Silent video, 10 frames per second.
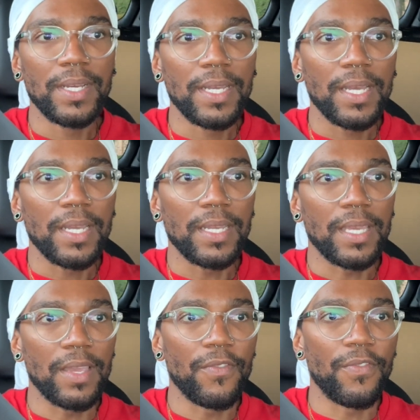give
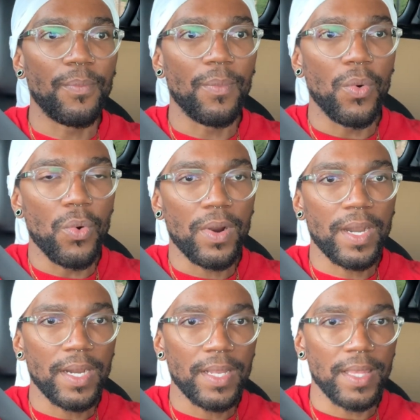more
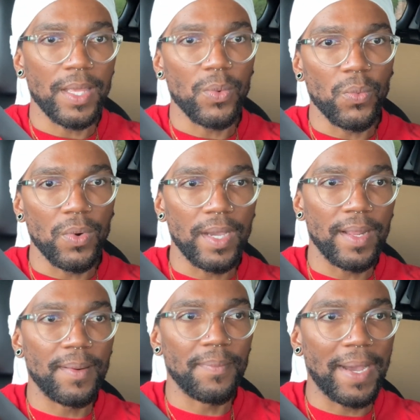than what my
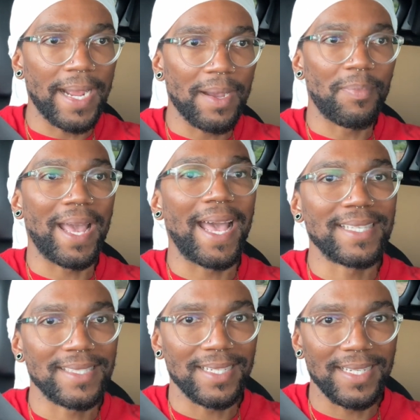
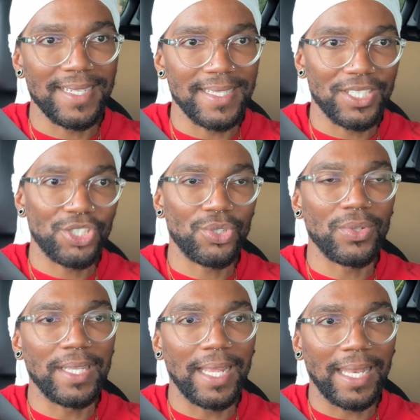capacity is truly
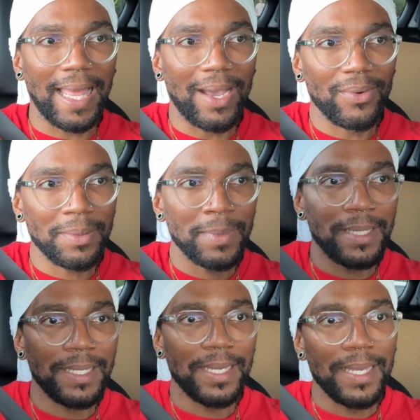allowing me,
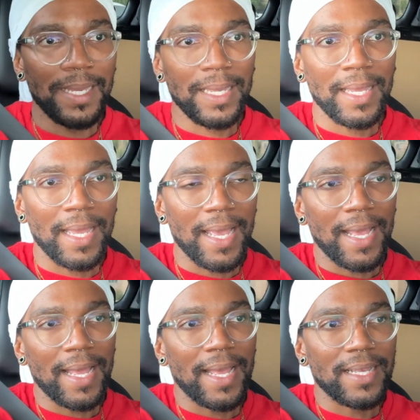
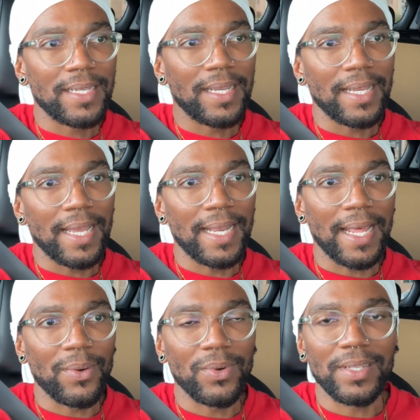and I will
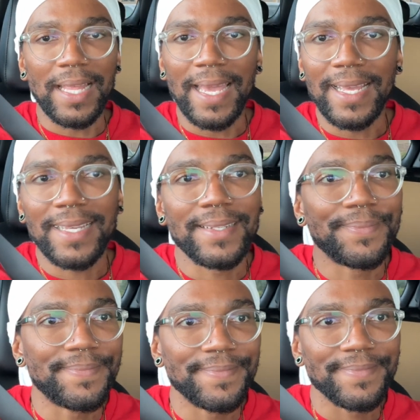like
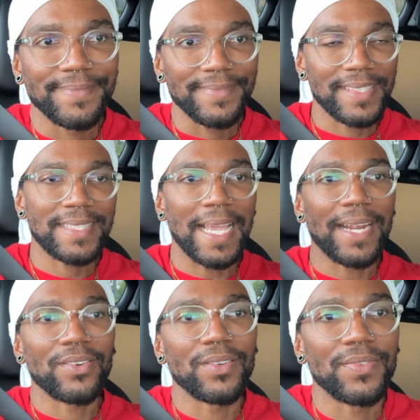
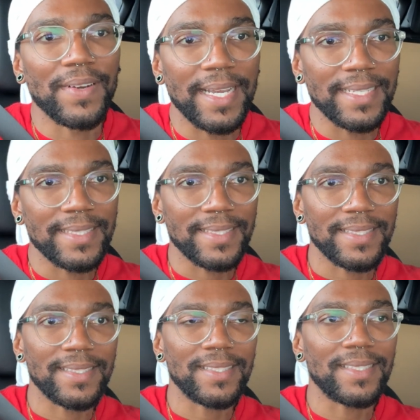sacrifice
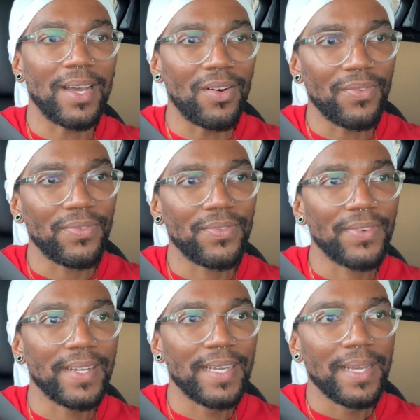self.
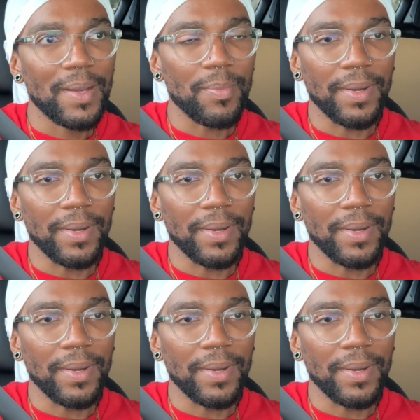But